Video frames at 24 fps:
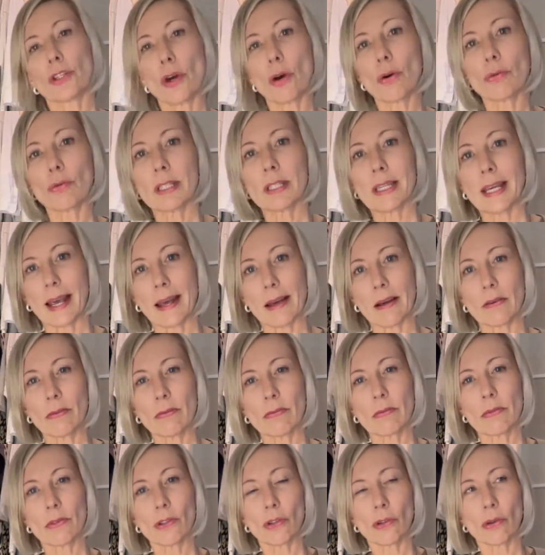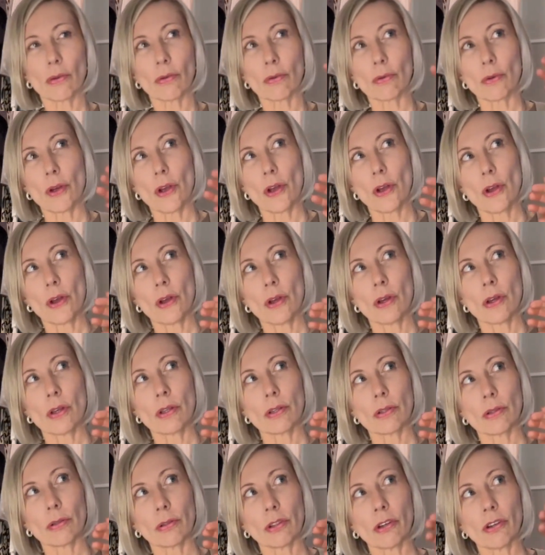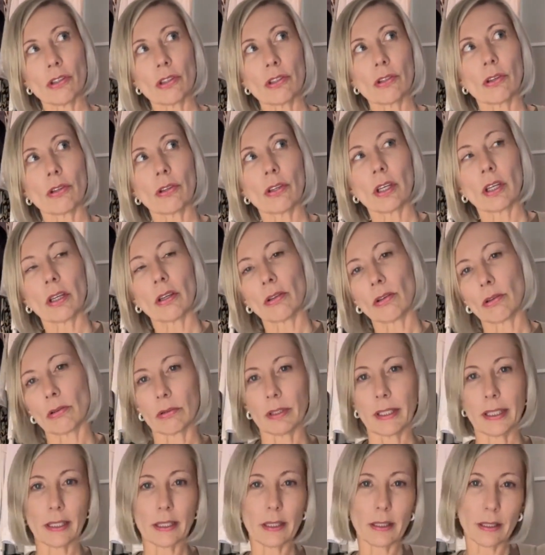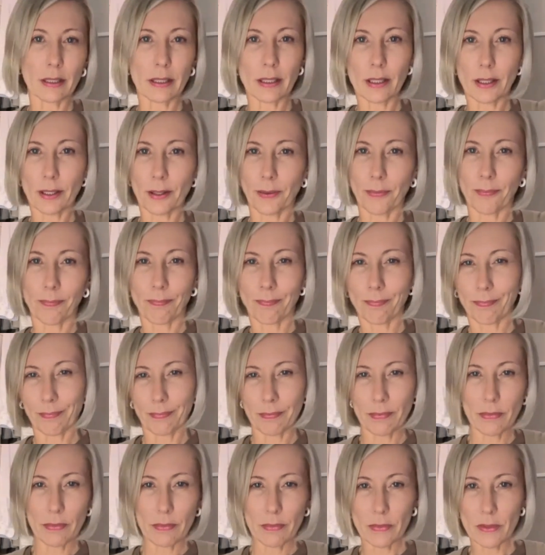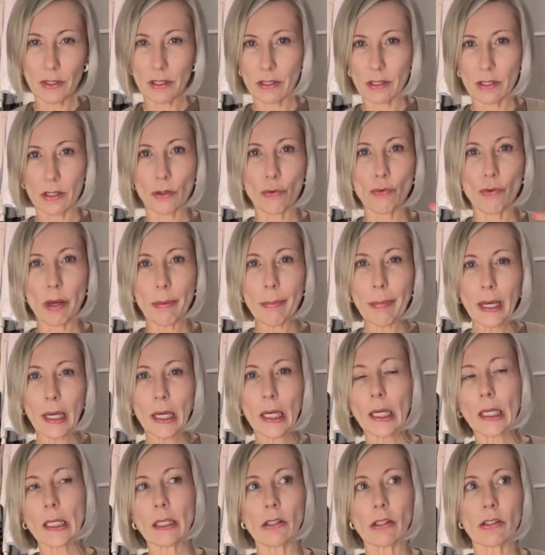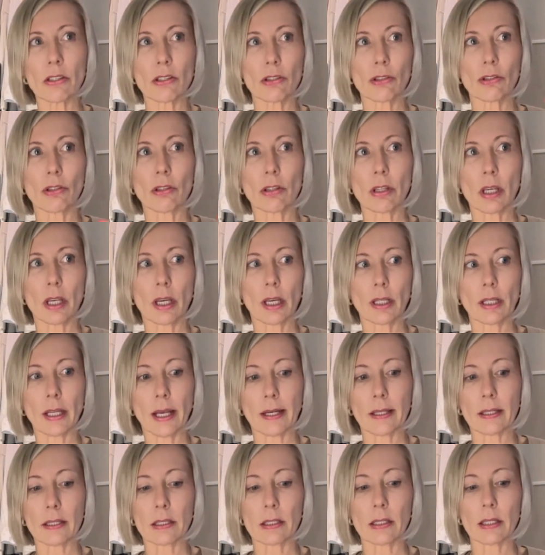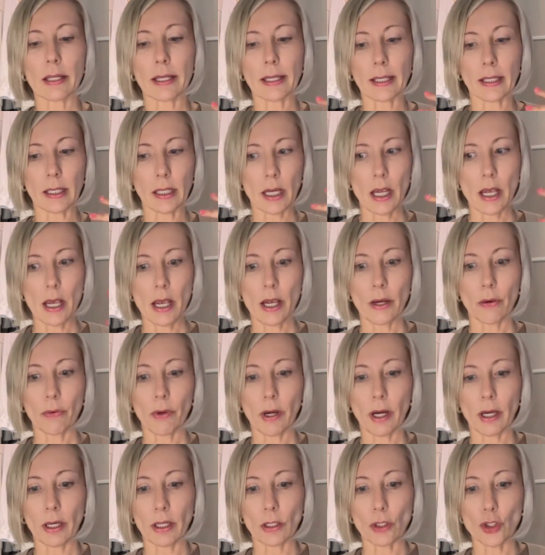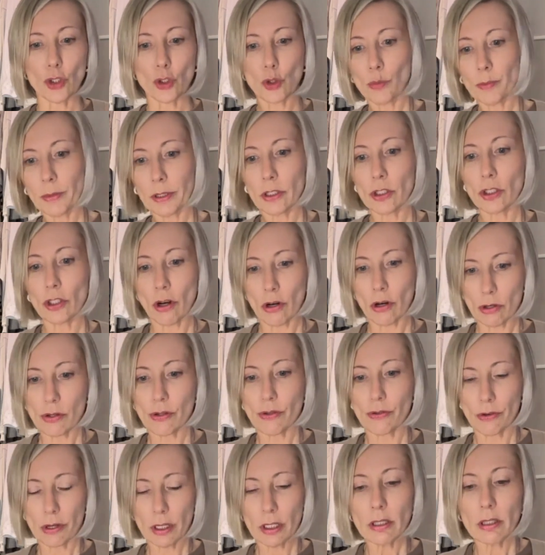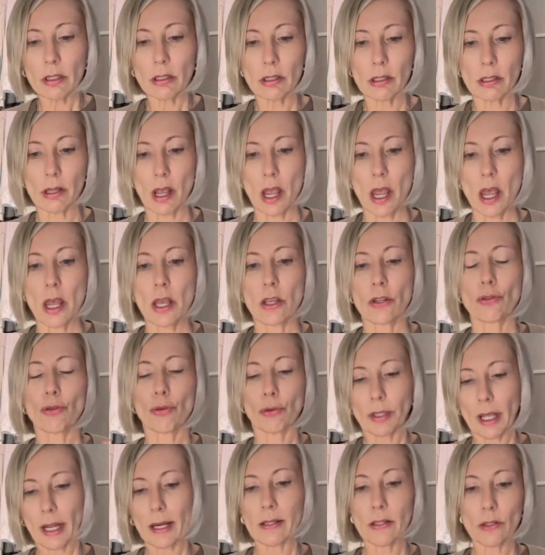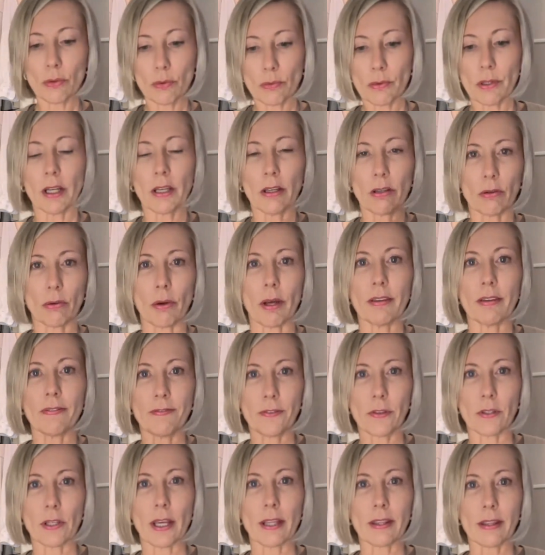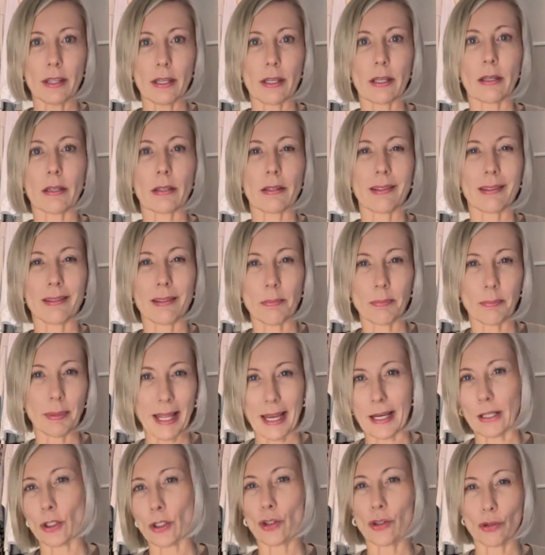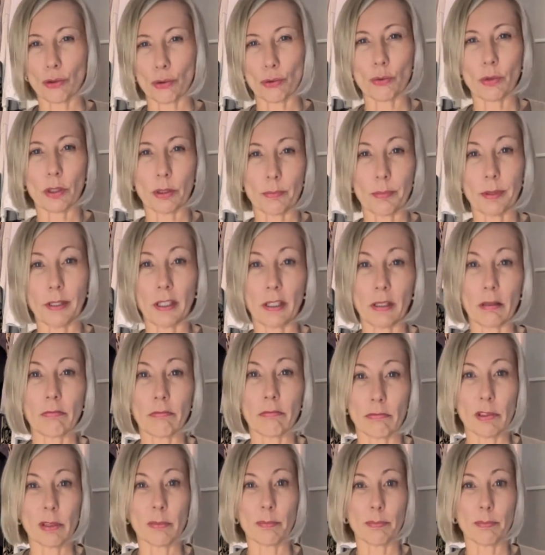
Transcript: toned down. So there's nothing, like screaming. There's nothing that is like creating too much contrast. So that is why, I think the black shoe will be